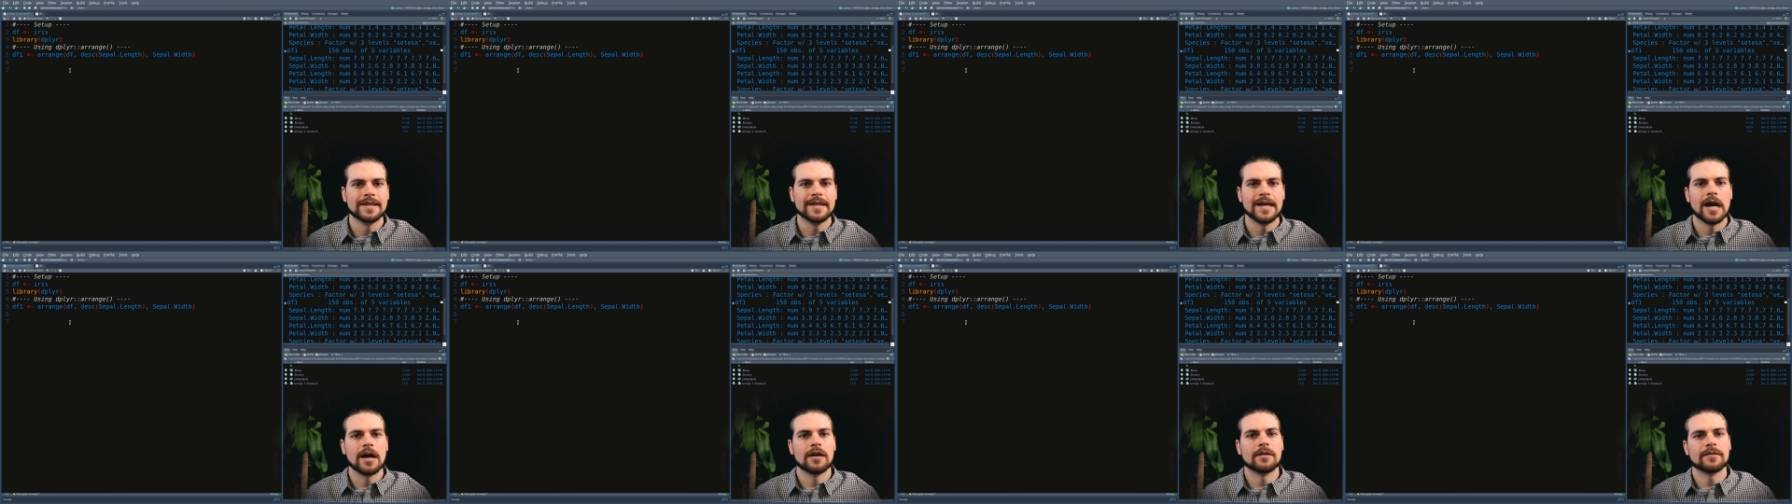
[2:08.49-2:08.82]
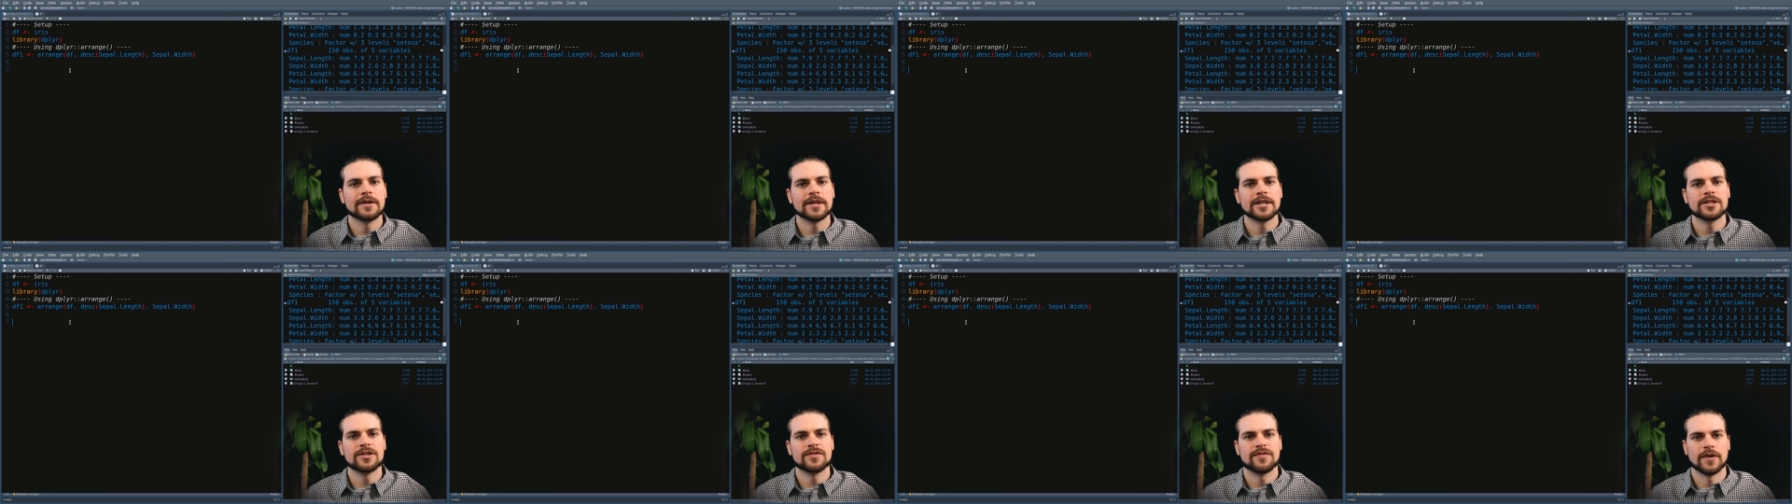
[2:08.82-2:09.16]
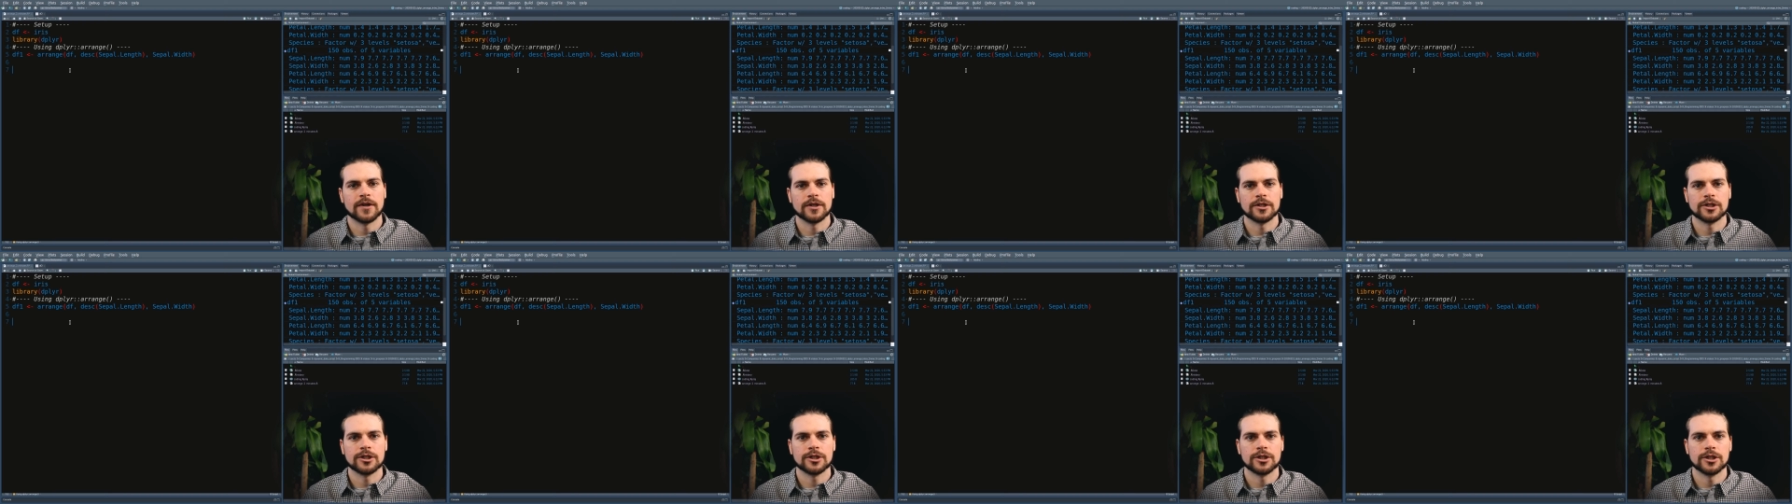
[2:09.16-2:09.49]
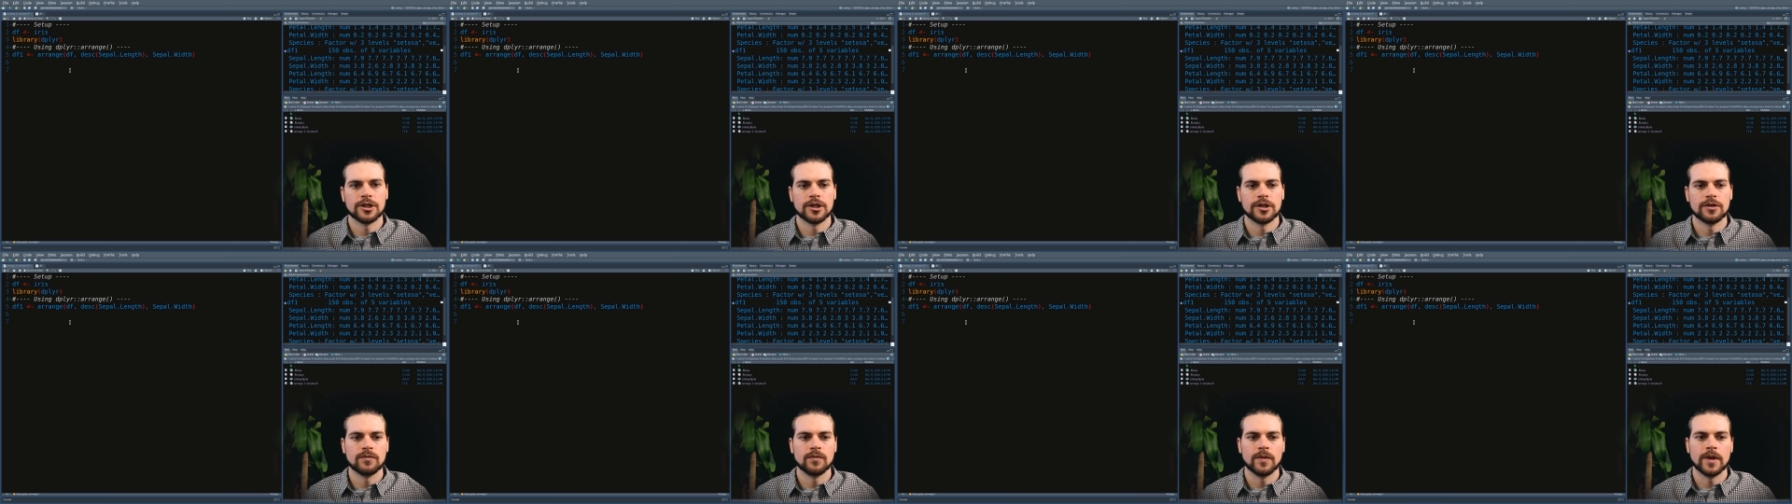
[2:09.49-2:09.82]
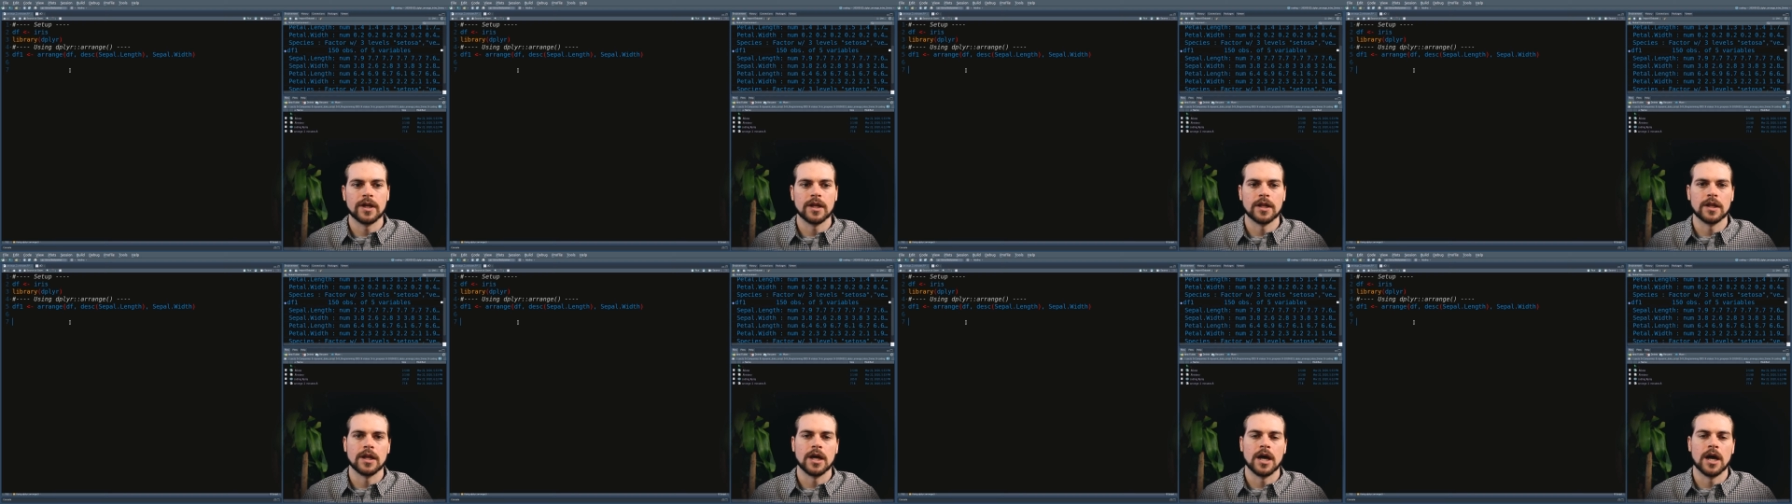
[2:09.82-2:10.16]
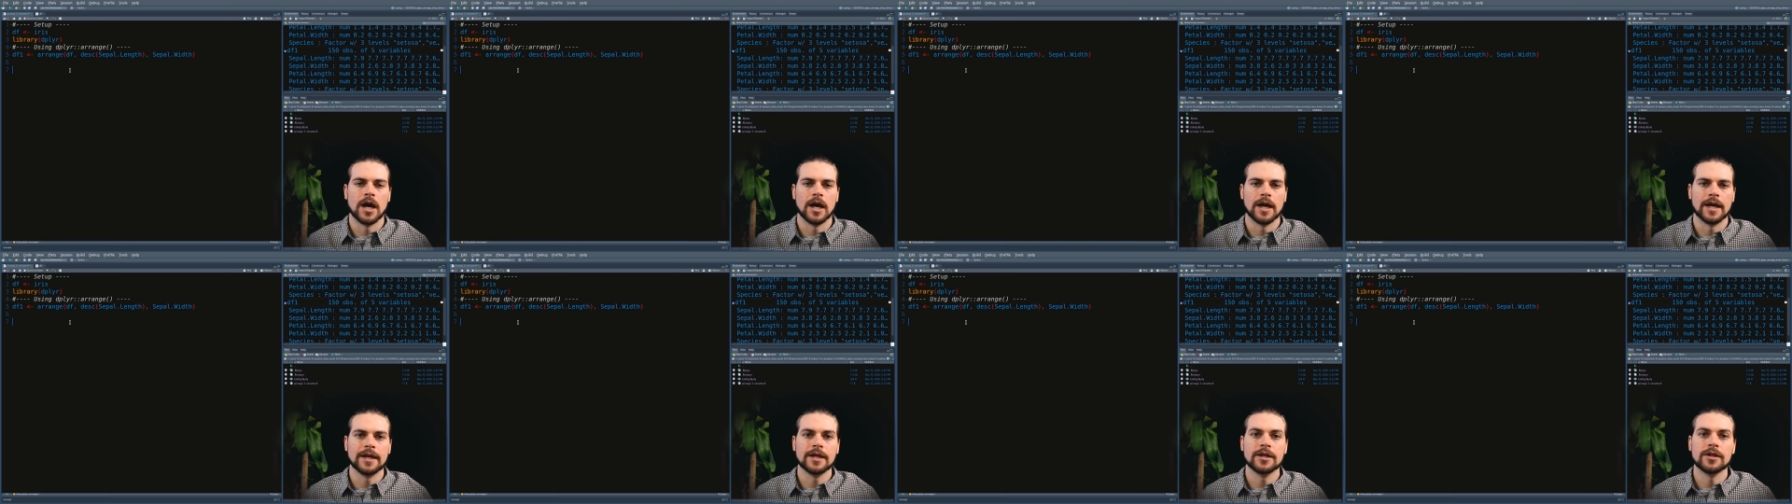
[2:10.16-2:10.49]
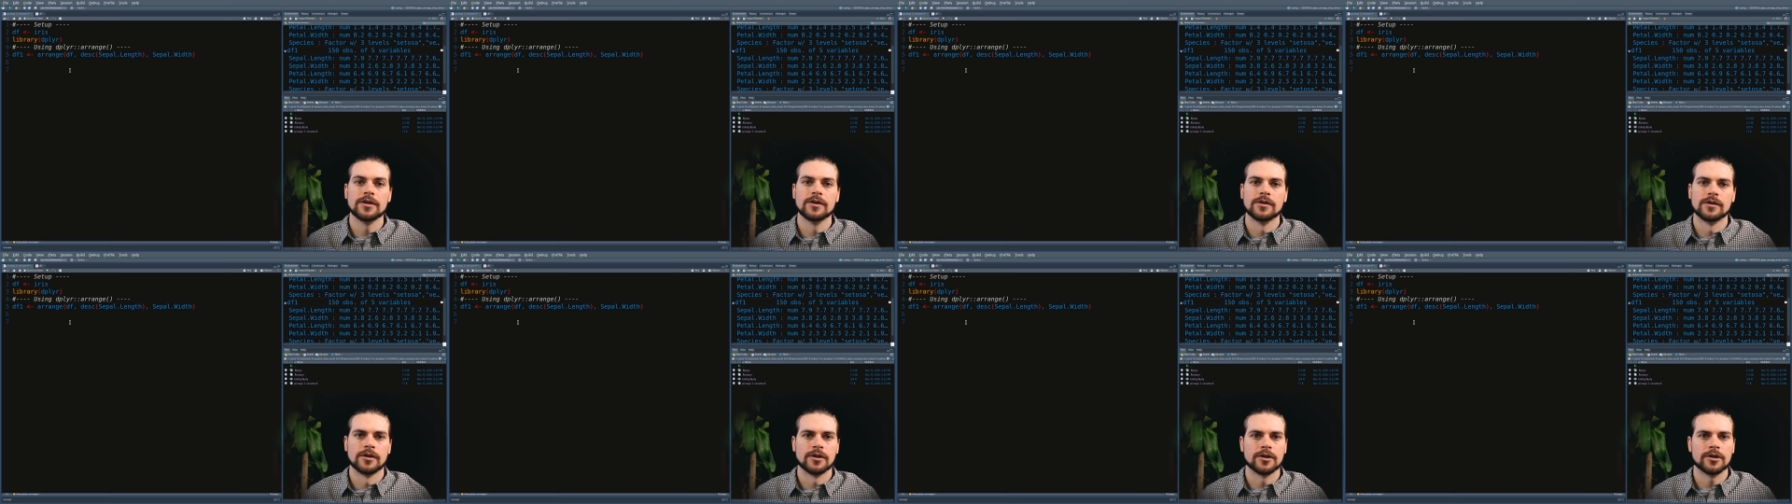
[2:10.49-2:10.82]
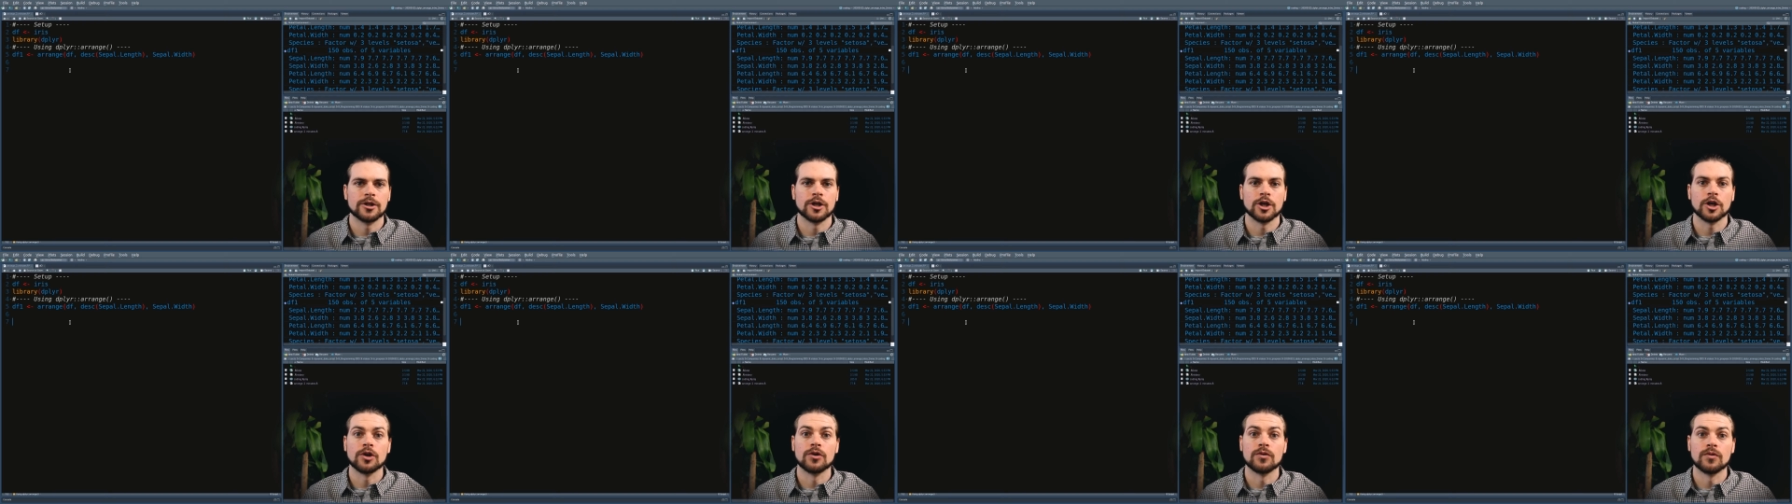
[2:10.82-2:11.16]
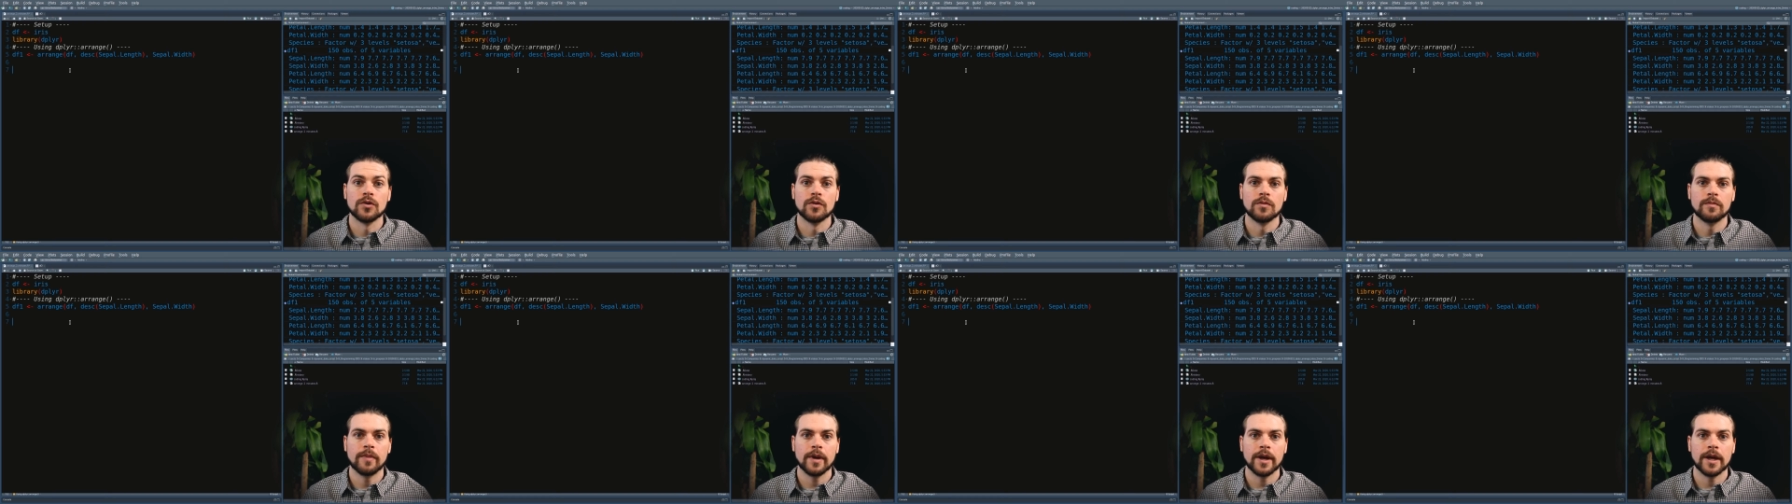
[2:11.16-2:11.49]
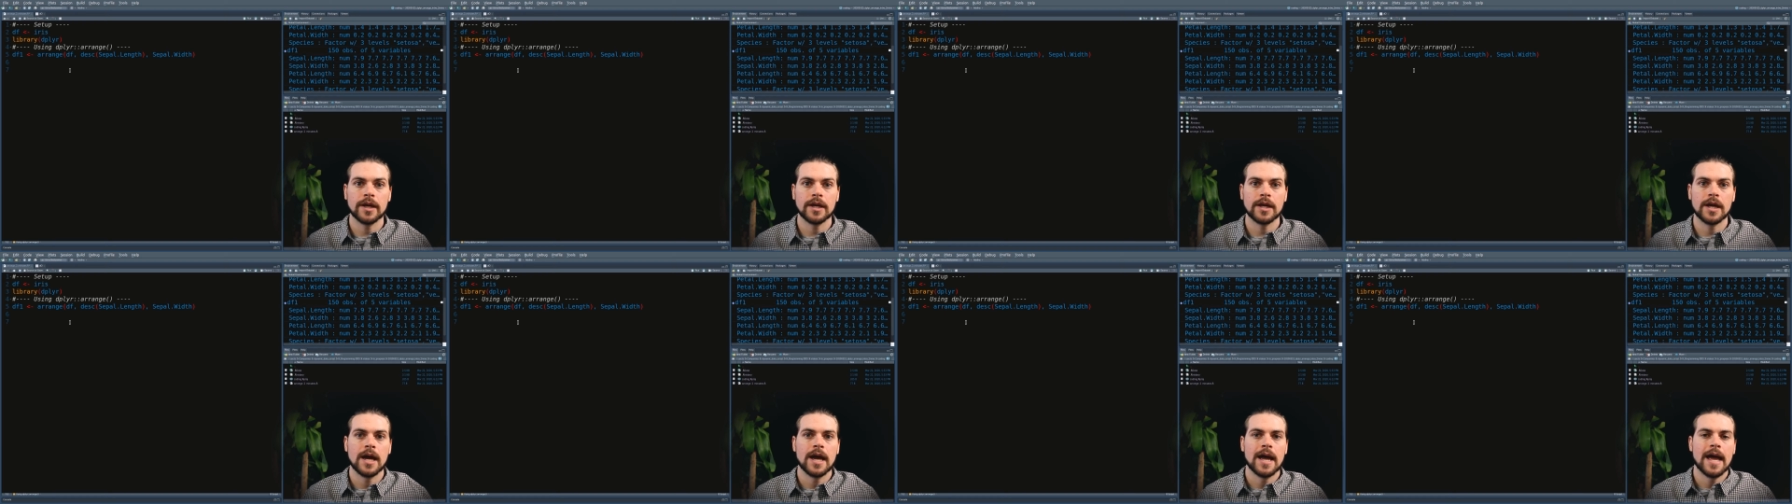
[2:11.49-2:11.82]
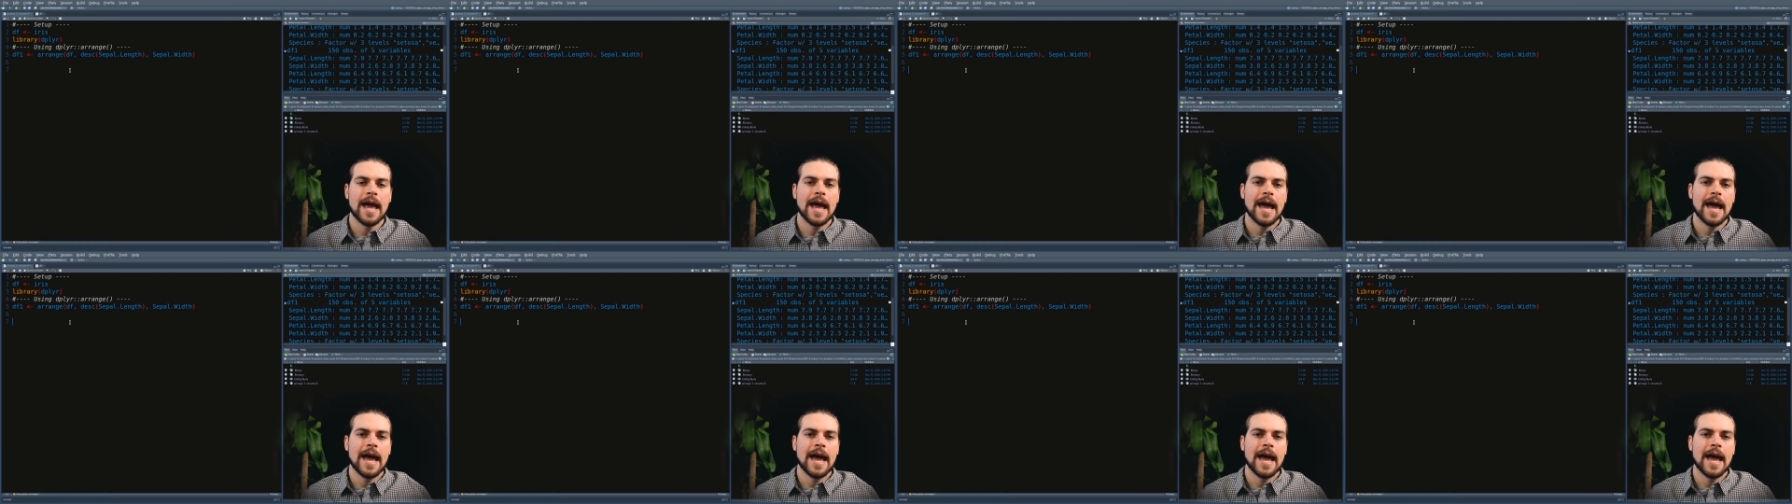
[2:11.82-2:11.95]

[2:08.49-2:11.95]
the arrange function will ignore the grouping